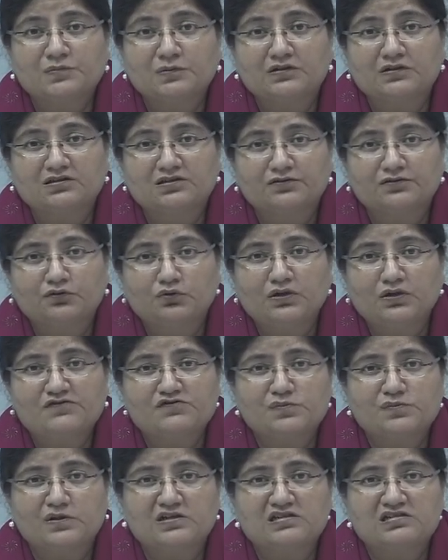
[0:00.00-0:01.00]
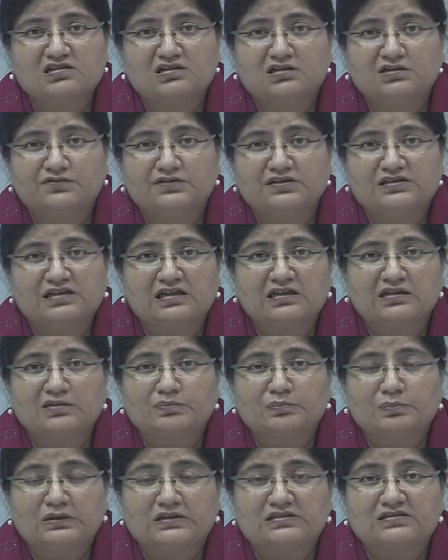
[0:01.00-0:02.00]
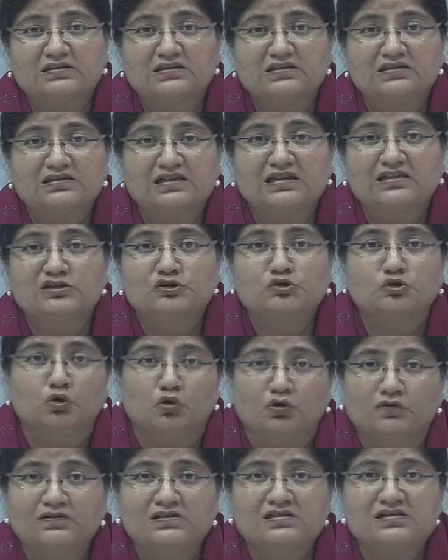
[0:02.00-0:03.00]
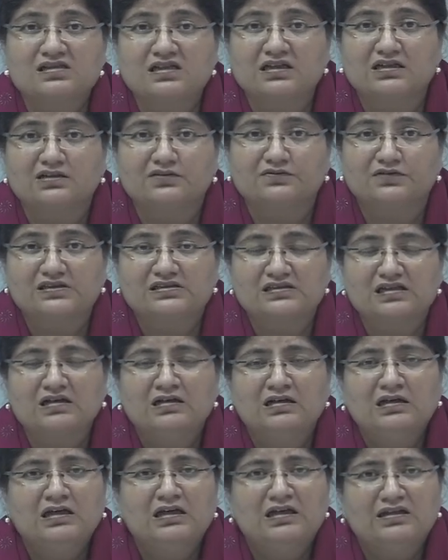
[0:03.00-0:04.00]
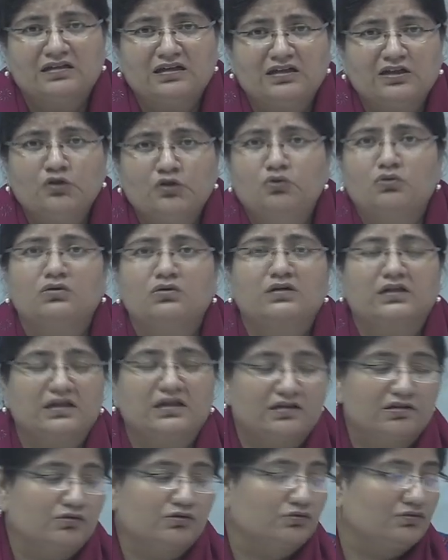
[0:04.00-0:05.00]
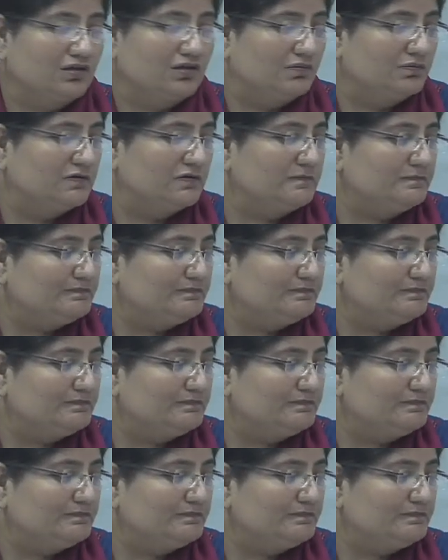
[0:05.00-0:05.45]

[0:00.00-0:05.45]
Because if you have sponsored the visa and the person decides to overstay the visa, then you could get into trouble.